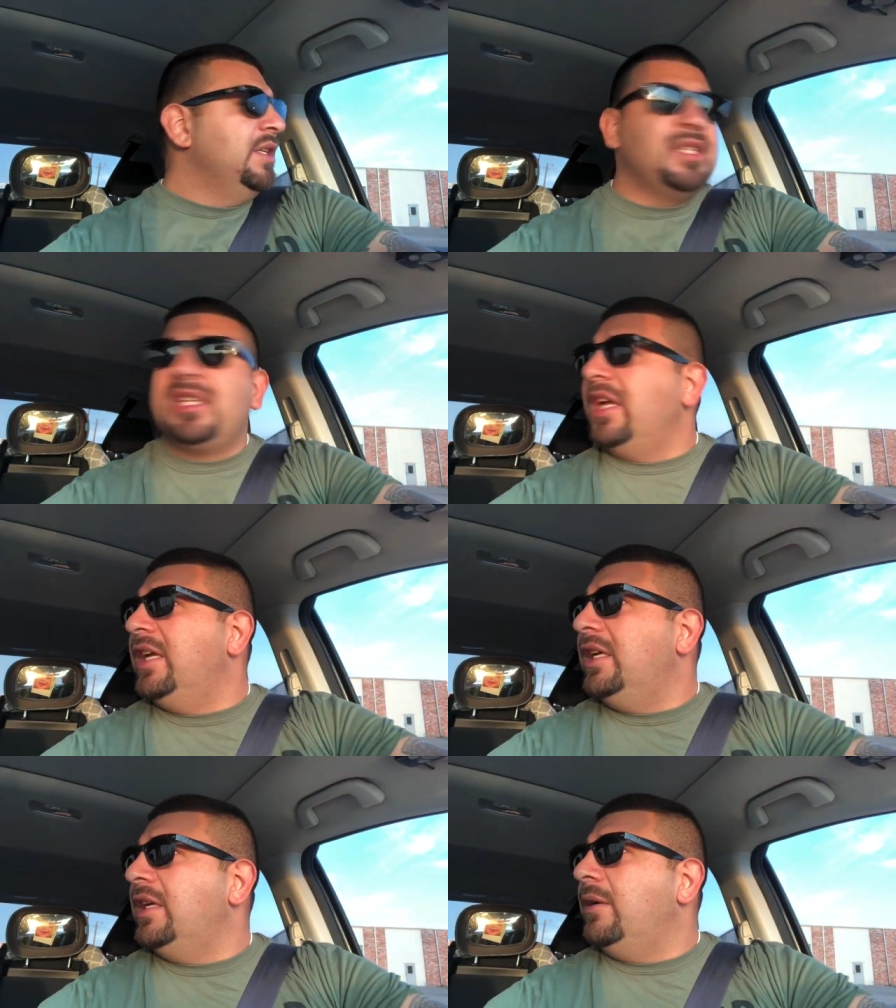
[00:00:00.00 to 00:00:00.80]

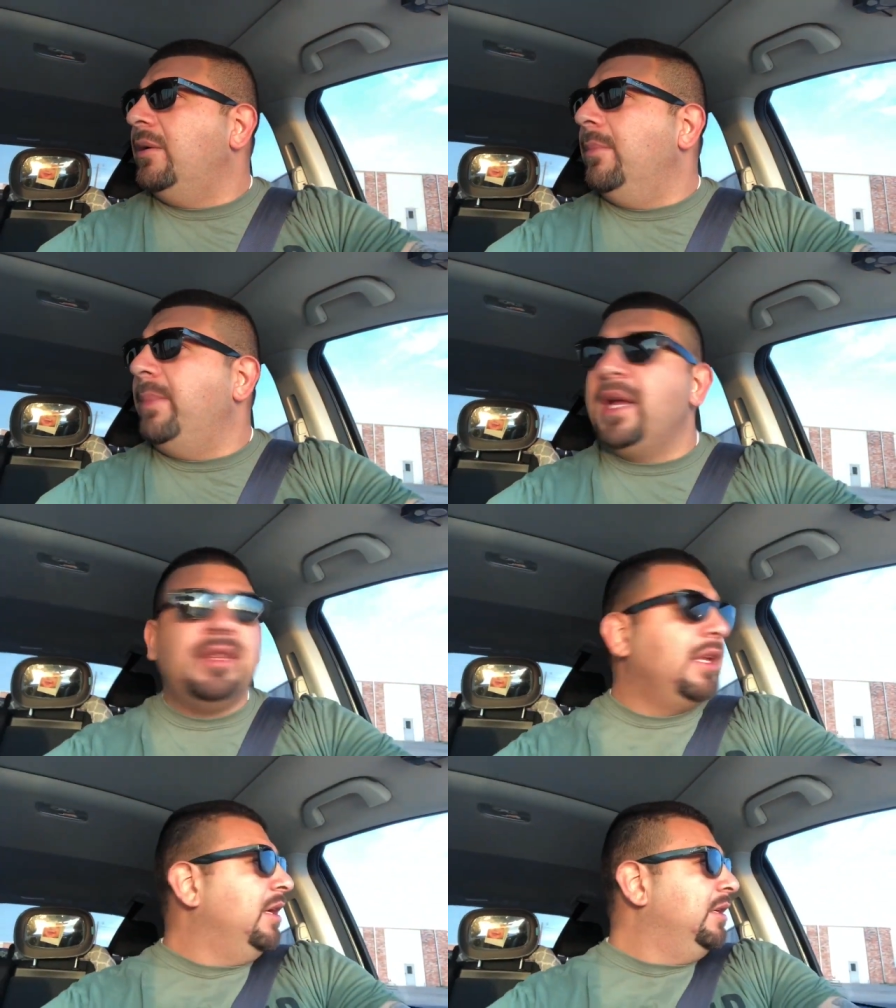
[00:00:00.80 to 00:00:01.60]
saying ban
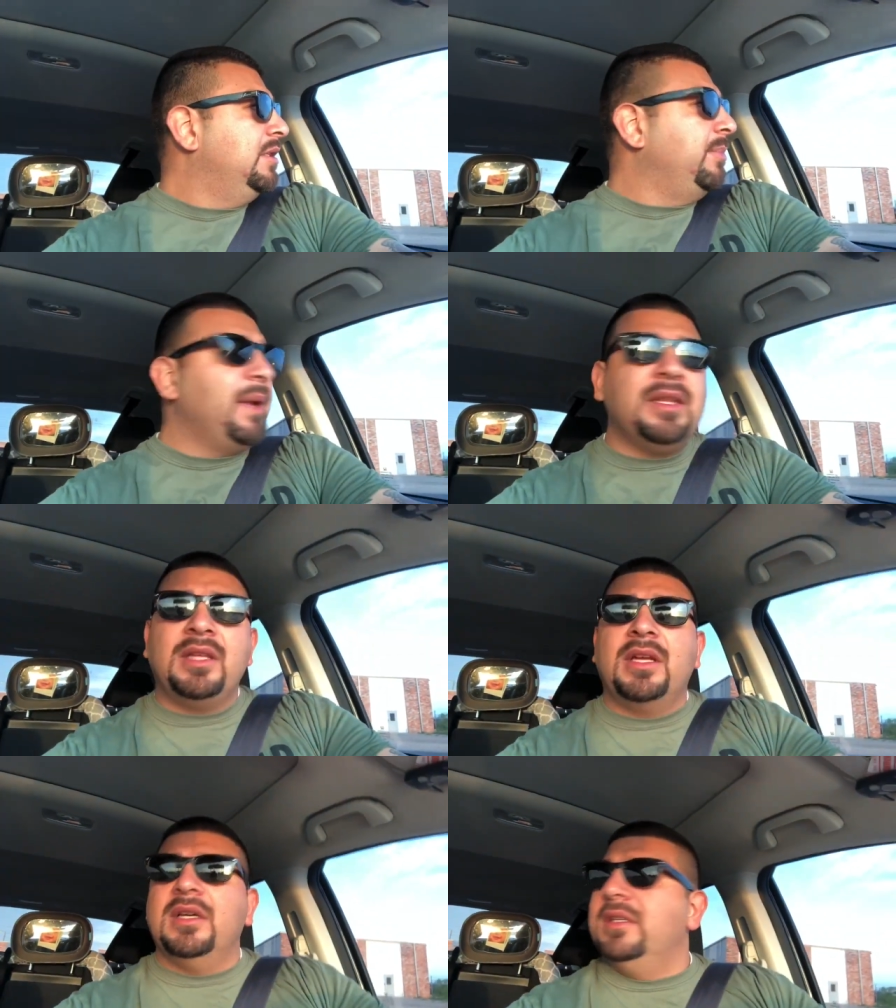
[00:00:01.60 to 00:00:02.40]
the guns, ban the
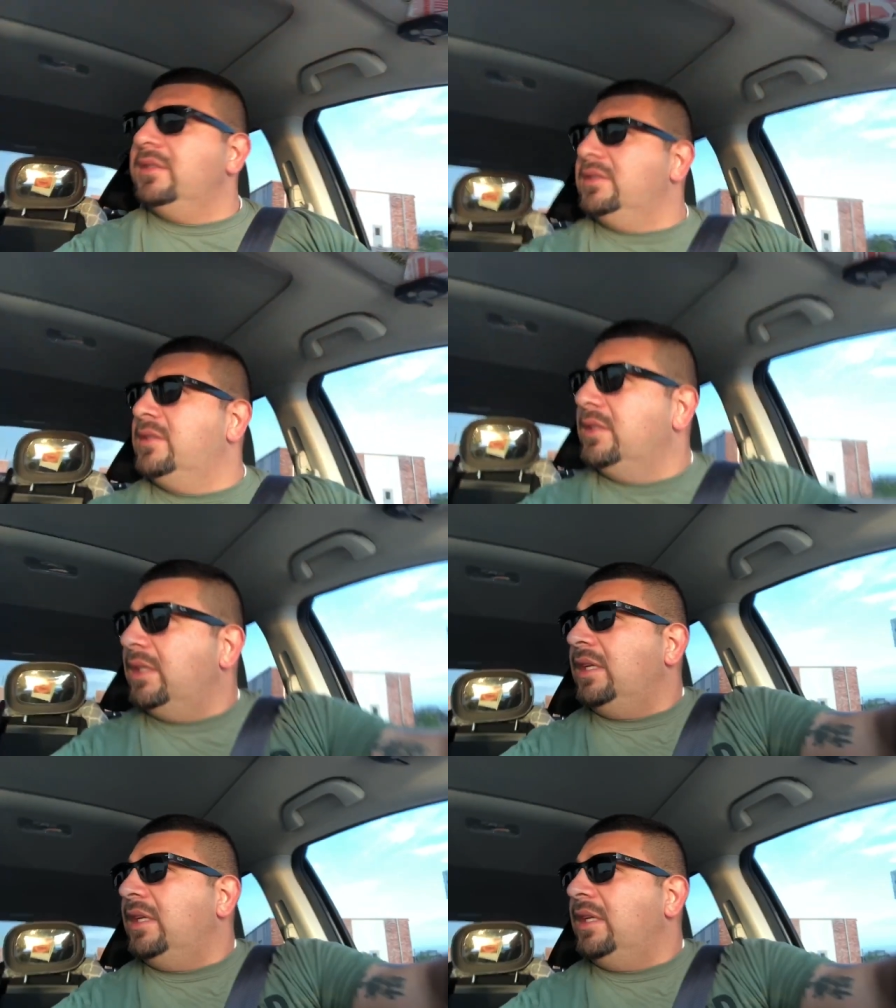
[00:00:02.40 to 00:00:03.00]
guns,